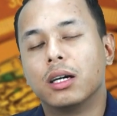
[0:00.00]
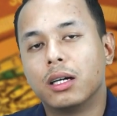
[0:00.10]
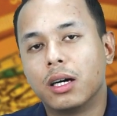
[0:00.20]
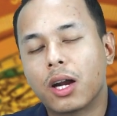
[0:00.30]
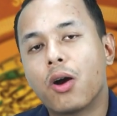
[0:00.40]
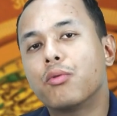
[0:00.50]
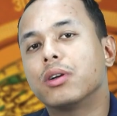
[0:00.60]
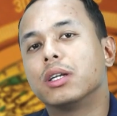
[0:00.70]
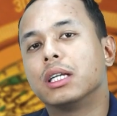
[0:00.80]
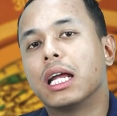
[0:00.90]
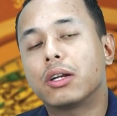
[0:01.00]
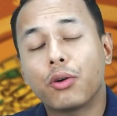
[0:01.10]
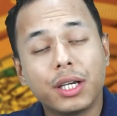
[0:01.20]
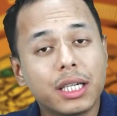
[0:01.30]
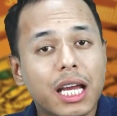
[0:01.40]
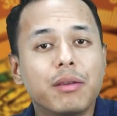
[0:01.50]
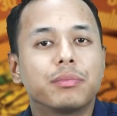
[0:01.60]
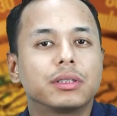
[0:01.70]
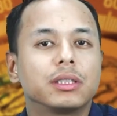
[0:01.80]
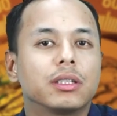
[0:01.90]
around
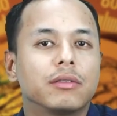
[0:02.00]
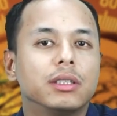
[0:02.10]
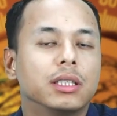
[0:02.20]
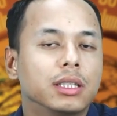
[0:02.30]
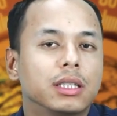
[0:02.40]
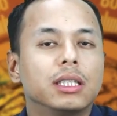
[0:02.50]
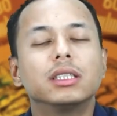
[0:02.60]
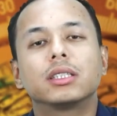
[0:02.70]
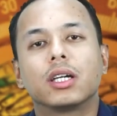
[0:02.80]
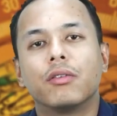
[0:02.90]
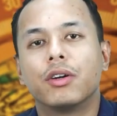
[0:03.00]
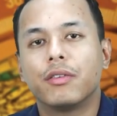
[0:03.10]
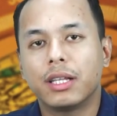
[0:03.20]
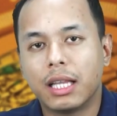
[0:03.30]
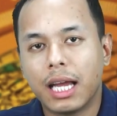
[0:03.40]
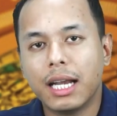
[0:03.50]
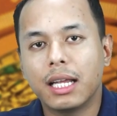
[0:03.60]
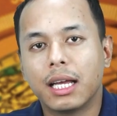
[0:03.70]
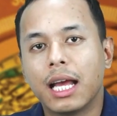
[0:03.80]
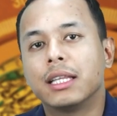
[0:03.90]
29% of the earth is covered with land,
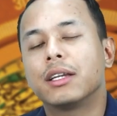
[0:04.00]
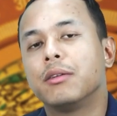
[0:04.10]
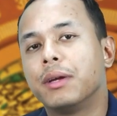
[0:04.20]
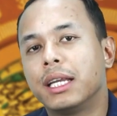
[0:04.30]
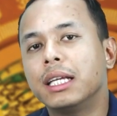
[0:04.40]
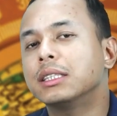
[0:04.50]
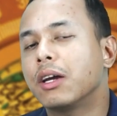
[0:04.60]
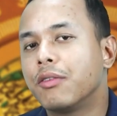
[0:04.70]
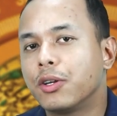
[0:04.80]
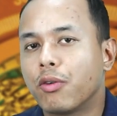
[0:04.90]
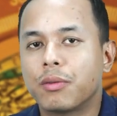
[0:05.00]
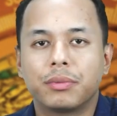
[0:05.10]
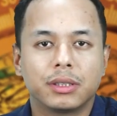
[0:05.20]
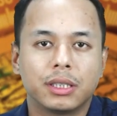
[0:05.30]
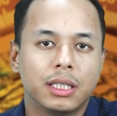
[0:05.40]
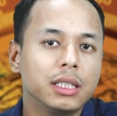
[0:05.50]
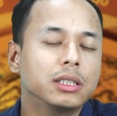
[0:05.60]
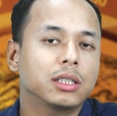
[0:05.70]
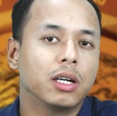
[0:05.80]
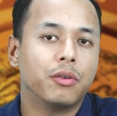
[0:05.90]
and the remaining 71% is
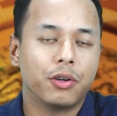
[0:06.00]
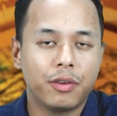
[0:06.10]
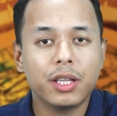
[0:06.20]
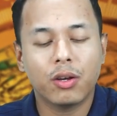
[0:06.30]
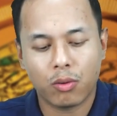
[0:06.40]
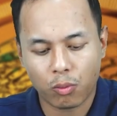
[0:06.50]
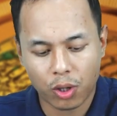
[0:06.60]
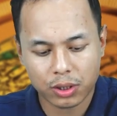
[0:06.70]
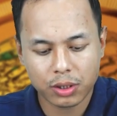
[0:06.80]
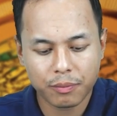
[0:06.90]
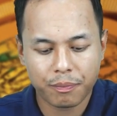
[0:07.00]
covered with water.